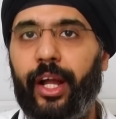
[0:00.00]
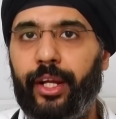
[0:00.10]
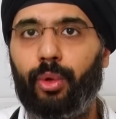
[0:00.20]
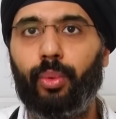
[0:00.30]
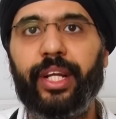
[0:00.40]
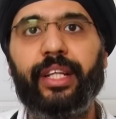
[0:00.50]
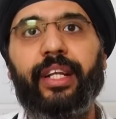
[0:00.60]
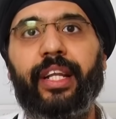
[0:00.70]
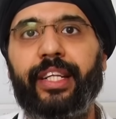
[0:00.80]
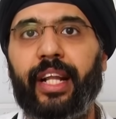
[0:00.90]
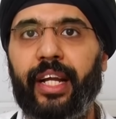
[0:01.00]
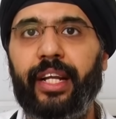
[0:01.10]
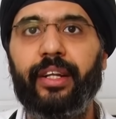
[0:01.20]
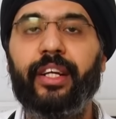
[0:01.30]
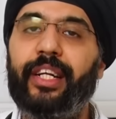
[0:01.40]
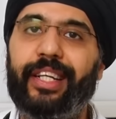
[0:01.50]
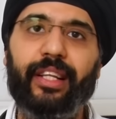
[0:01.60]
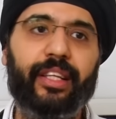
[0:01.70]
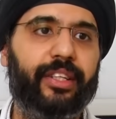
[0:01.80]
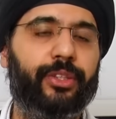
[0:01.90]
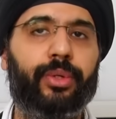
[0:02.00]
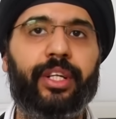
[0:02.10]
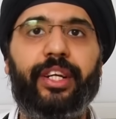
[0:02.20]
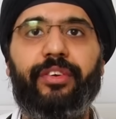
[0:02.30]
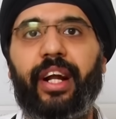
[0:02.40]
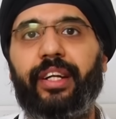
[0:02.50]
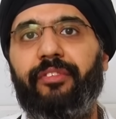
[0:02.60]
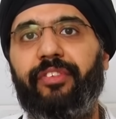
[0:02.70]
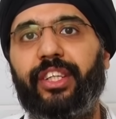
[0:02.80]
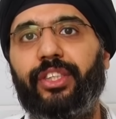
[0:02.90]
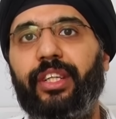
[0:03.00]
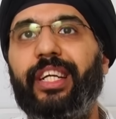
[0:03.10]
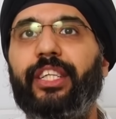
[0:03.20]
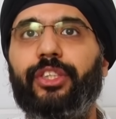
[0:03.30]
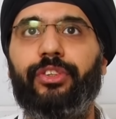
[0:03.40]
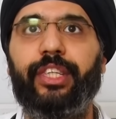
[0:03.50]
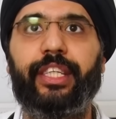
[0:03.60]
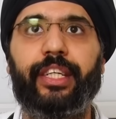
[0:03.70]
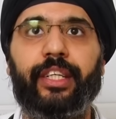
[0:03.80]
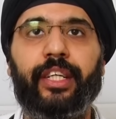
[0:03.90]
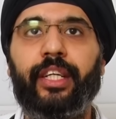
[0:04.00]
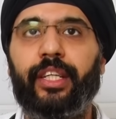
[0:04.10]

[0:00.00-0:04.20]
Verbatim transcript: including the night, till the urinary tract infection is treated.